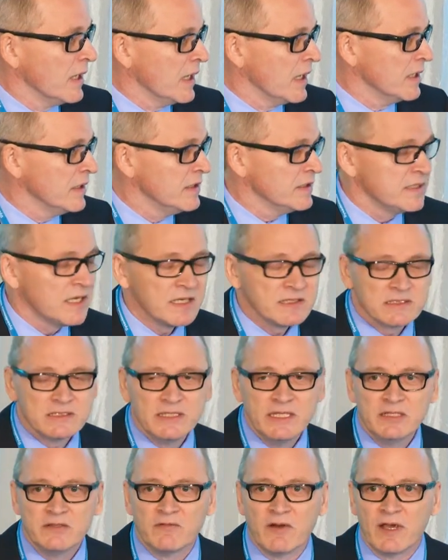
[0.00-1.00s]
and it has
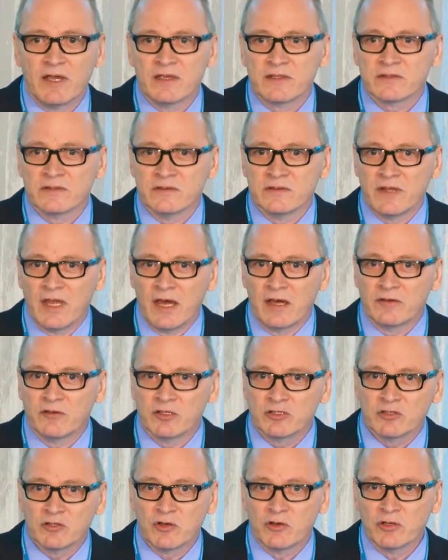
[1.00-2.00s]
lead wires, and they are
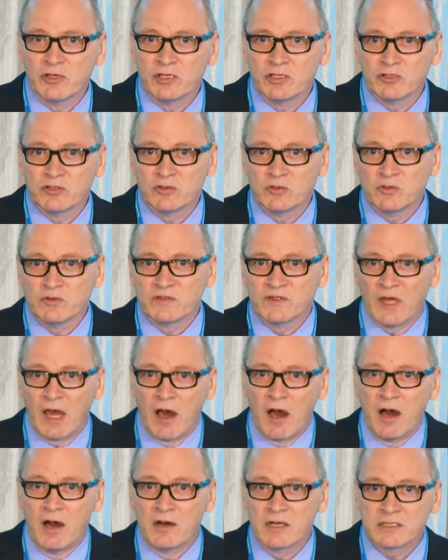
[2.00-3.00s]
not going to the
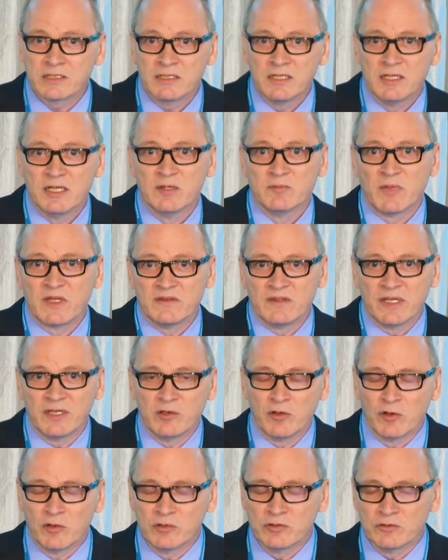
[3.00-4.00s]
heart, but they
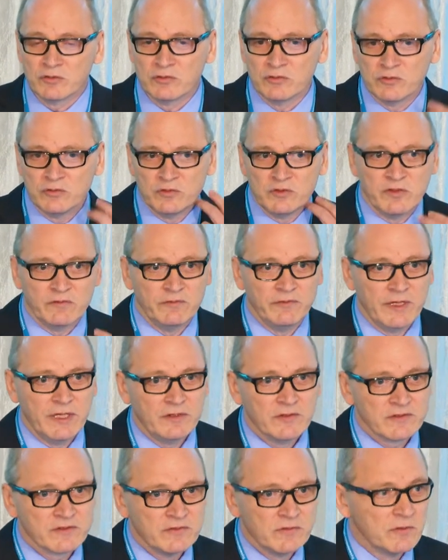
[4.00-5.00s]
go to the
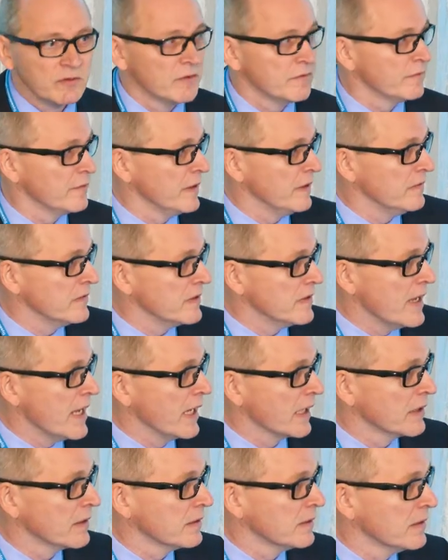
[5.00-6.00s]
vagus nerve in the
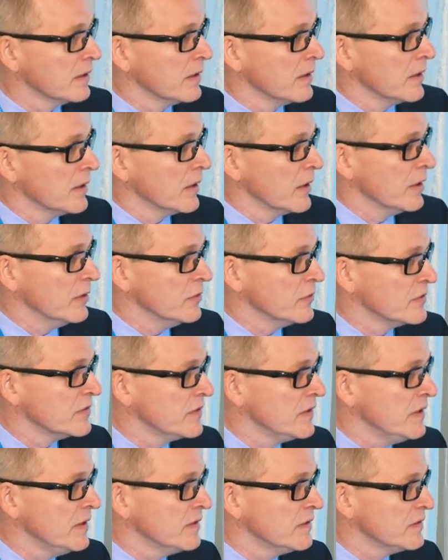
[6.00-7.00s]
neck. And you
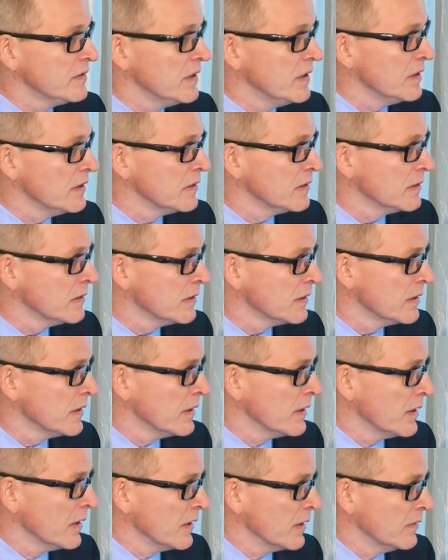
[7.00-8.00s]
see it here.
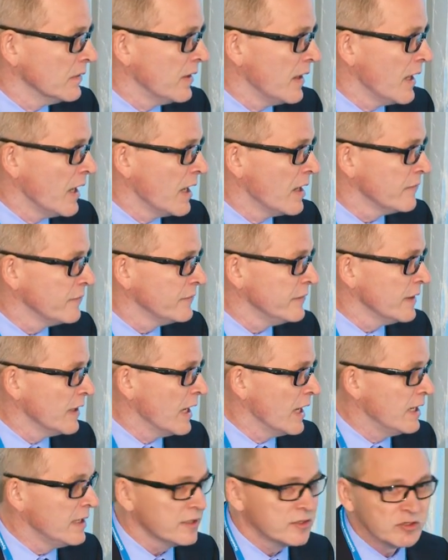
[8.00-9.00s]
They have here
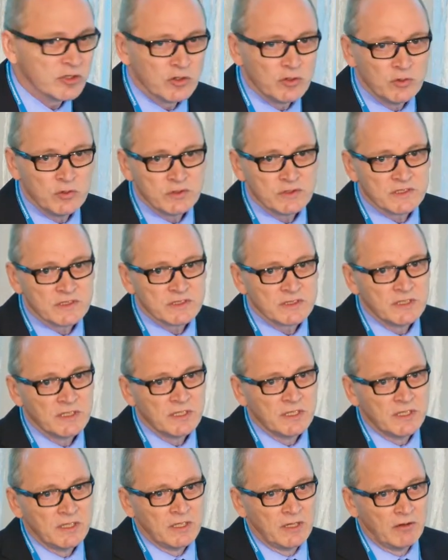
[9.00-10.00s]
electrodes
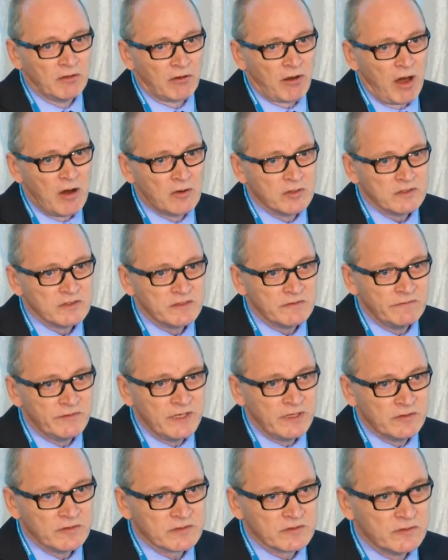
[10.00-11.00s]
around the
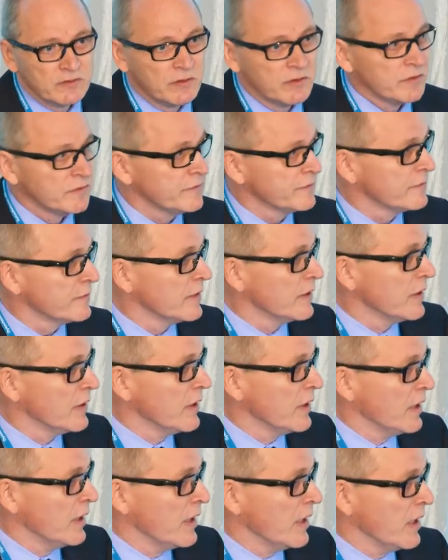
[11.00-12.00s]
vagus nerve,
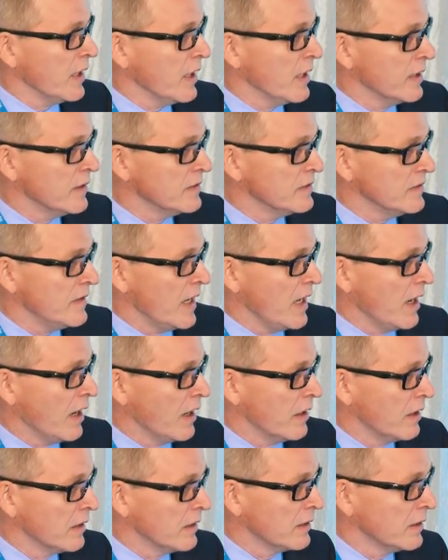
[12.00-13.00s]
and they
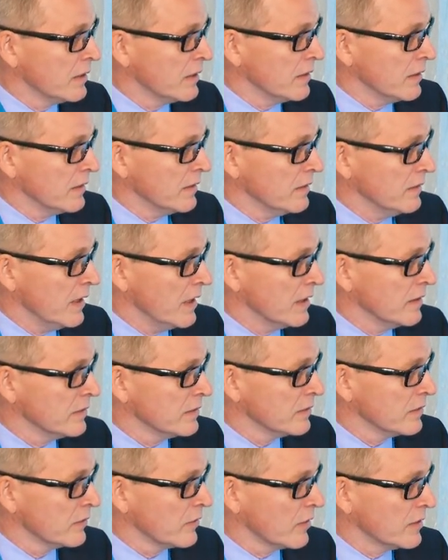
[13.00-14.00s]
are then
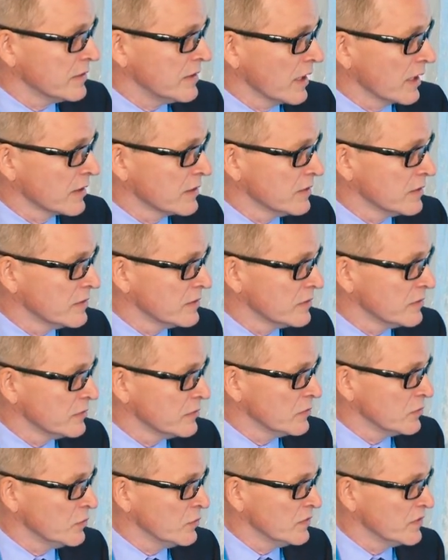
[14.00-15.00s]
conducted
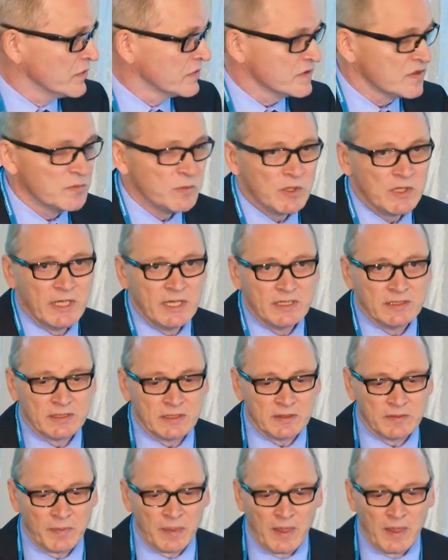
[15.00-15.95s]
to the stimulator.